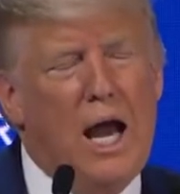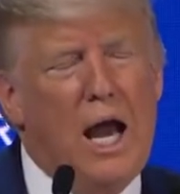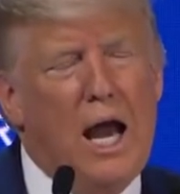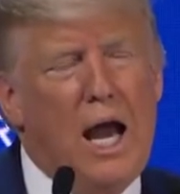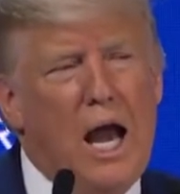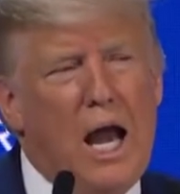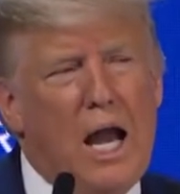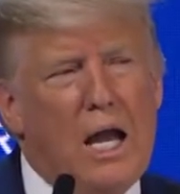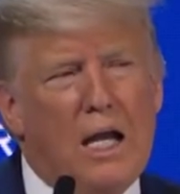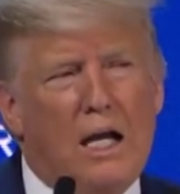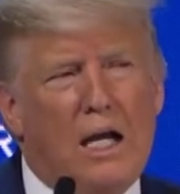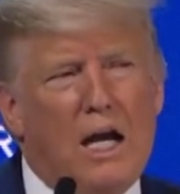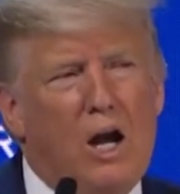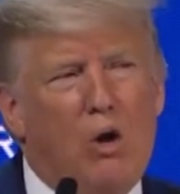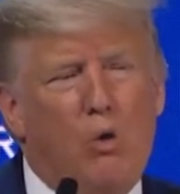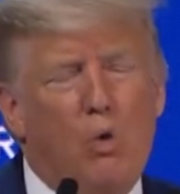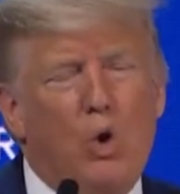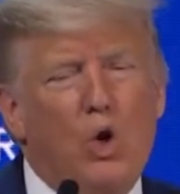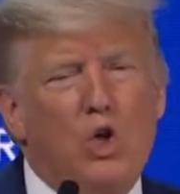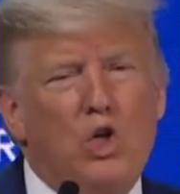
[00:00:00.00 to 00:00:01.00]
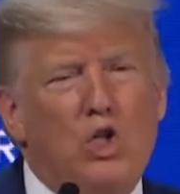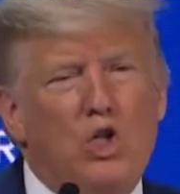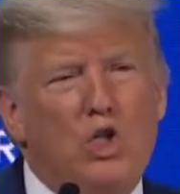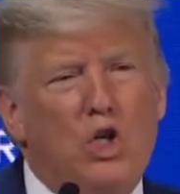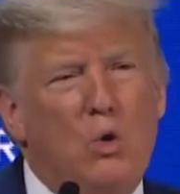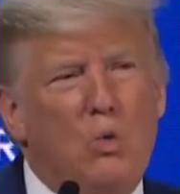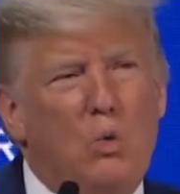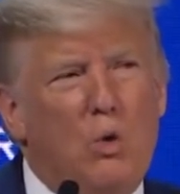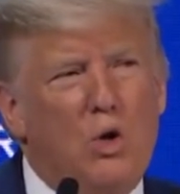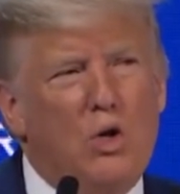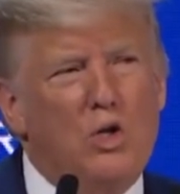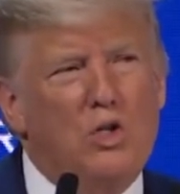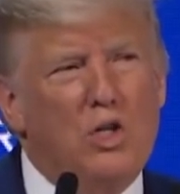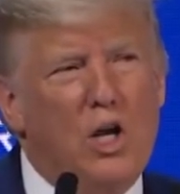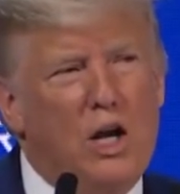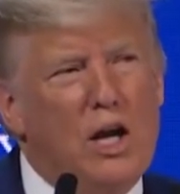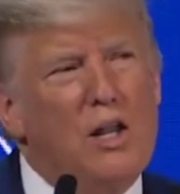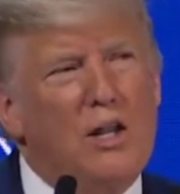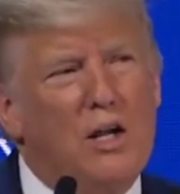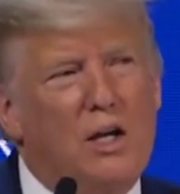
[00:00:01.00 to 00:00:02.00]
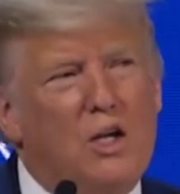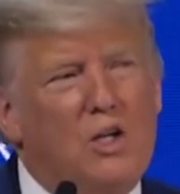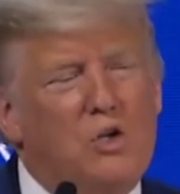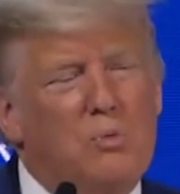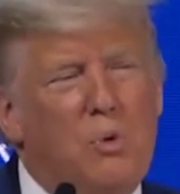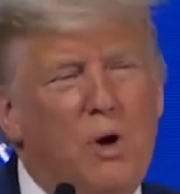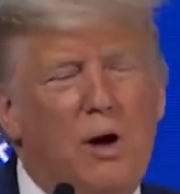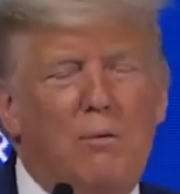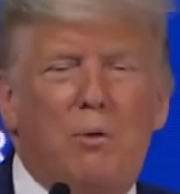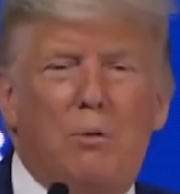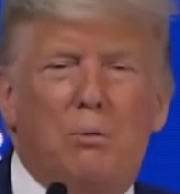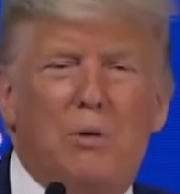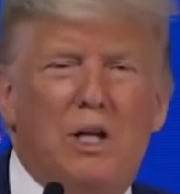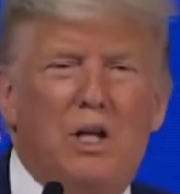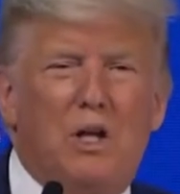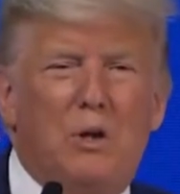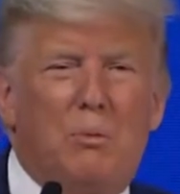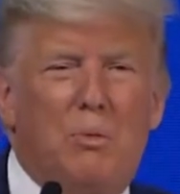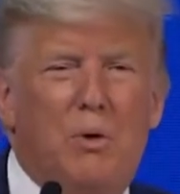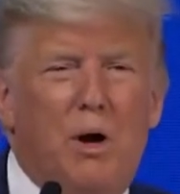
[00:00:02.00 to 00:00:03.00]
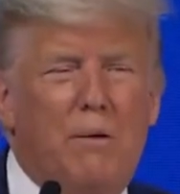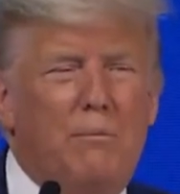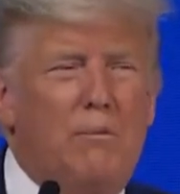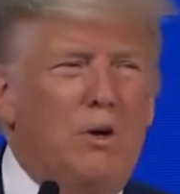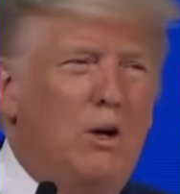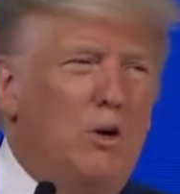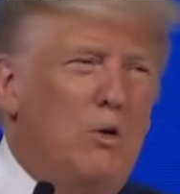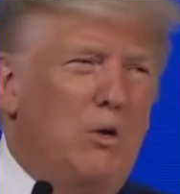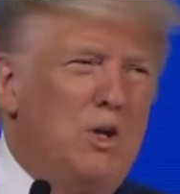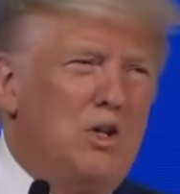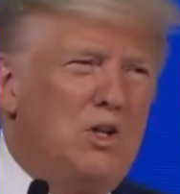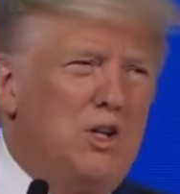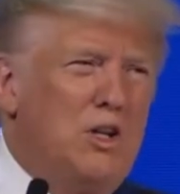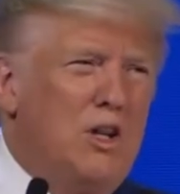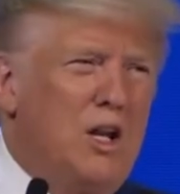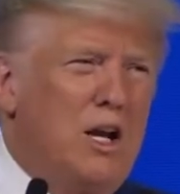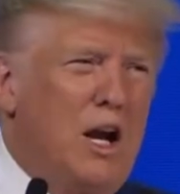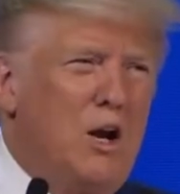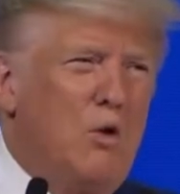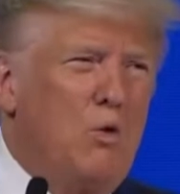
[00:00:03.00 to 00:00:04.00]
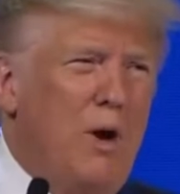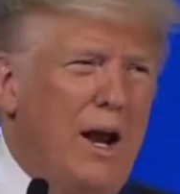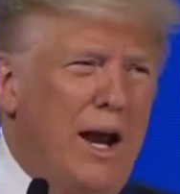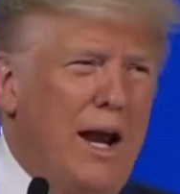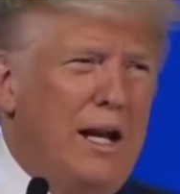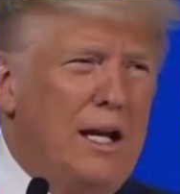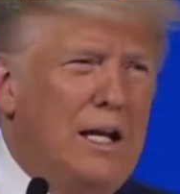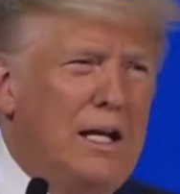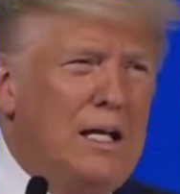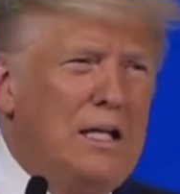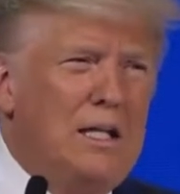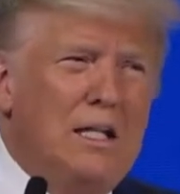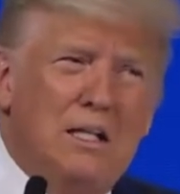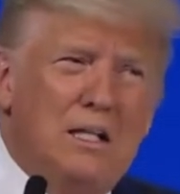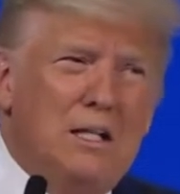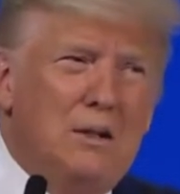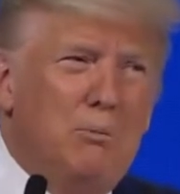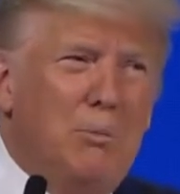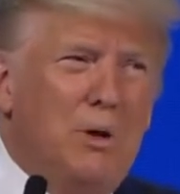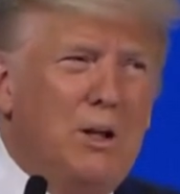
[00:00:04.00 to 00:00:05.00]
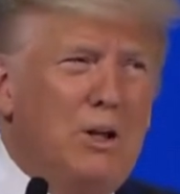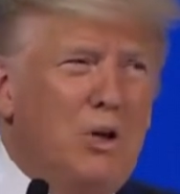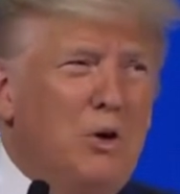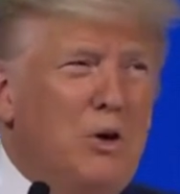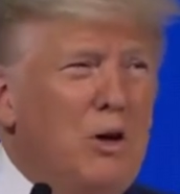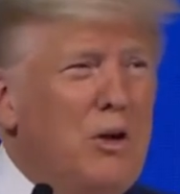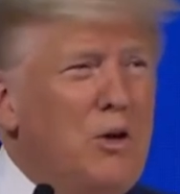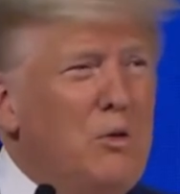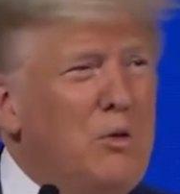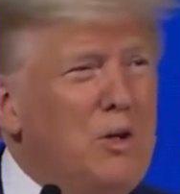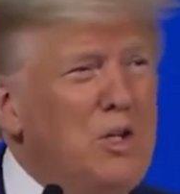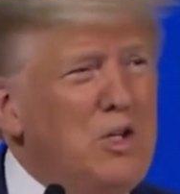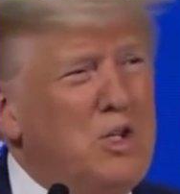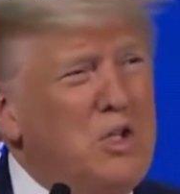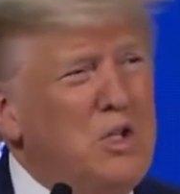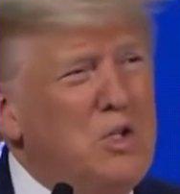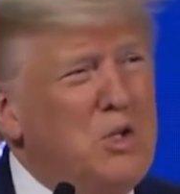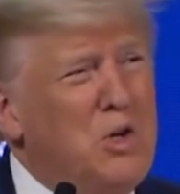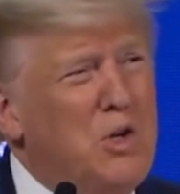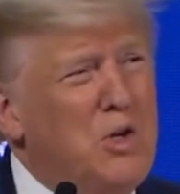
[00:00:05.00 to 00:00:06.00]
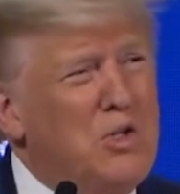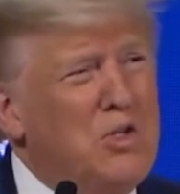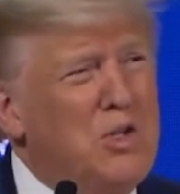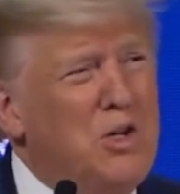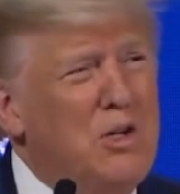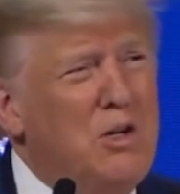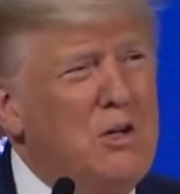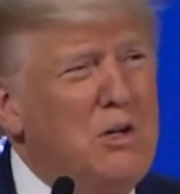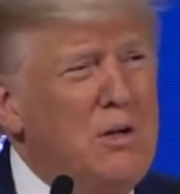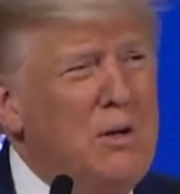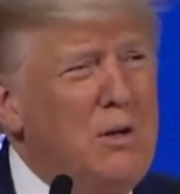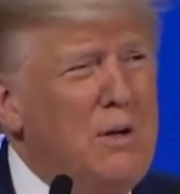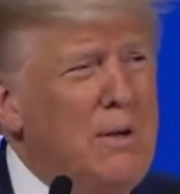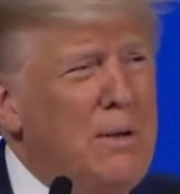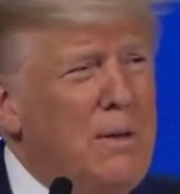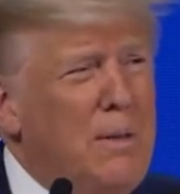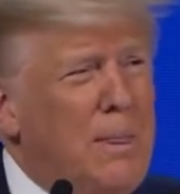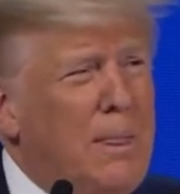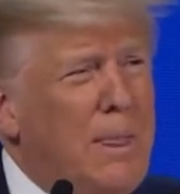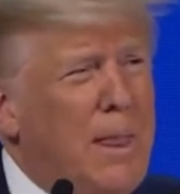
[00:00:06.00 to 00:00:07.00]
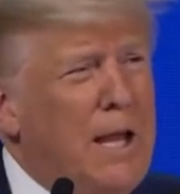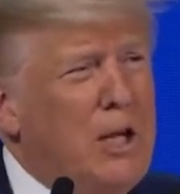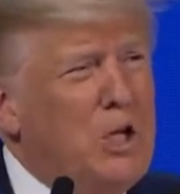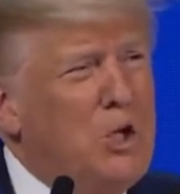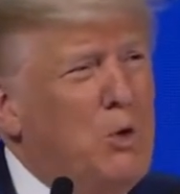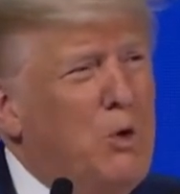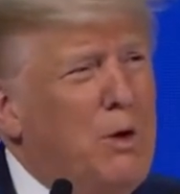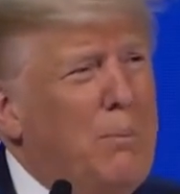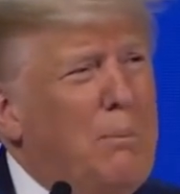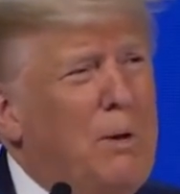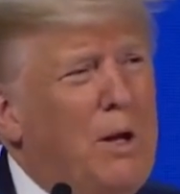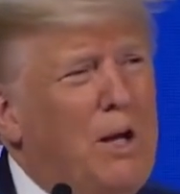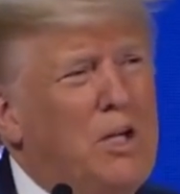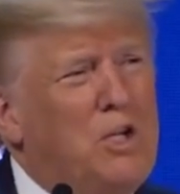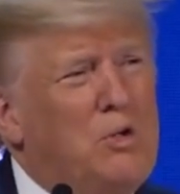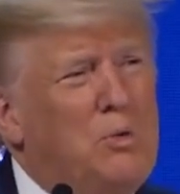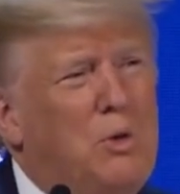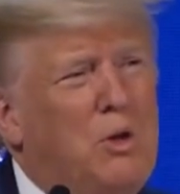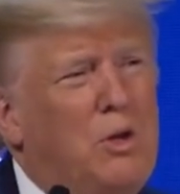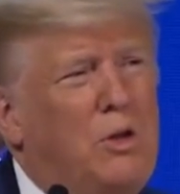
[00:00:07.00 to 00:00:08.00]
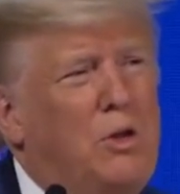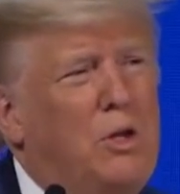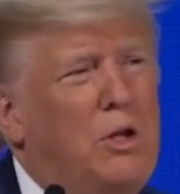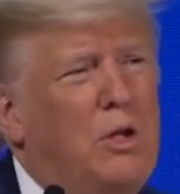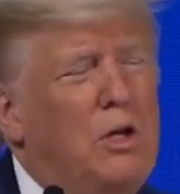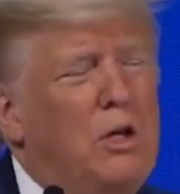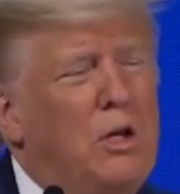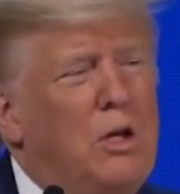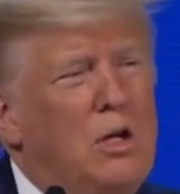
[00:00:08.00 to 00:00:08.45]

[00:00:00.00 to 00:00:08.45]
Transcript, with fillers: And it got worse and worse, and I think it's probably the primary reason that I ran, but there are other reasons also. And to replace with